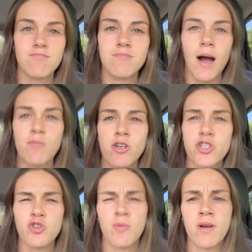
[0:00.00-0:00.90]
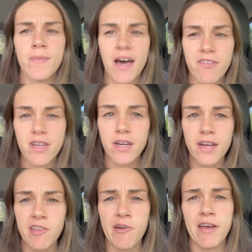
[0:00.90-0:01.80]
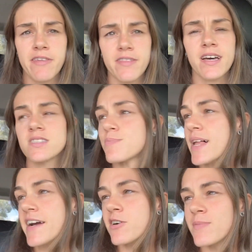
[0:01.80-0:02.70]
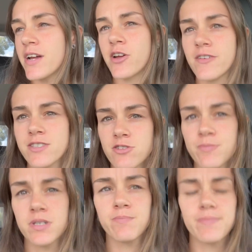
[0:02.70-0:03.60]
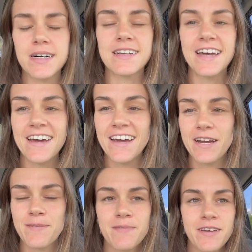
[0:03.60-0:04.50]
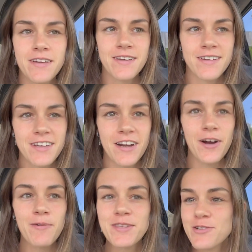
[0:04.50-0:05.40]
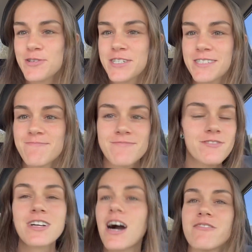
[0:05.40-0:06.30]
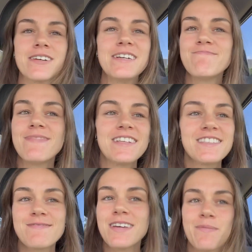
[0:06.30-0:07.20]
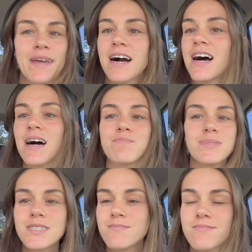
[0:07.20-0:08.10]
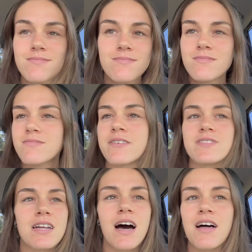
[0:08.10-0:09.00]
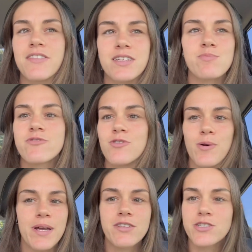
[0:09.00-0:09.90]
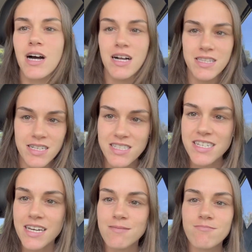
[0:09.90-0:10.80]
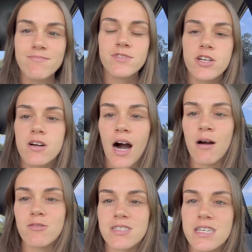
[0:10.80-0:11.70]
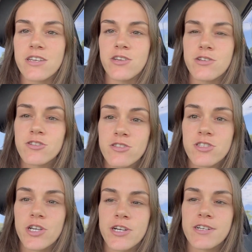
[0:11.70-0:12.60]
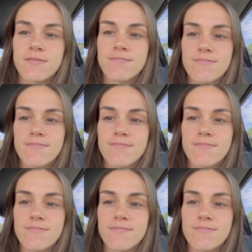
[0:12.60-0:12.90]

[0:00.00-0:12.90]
I'm not sure what I'm having yet either. I think that's playing on my nerves a little bit. But hey, you know, it's all good. It's recovery. It's going to be hard, but we've done hard things before. We can do hard things again. So I will see you soon.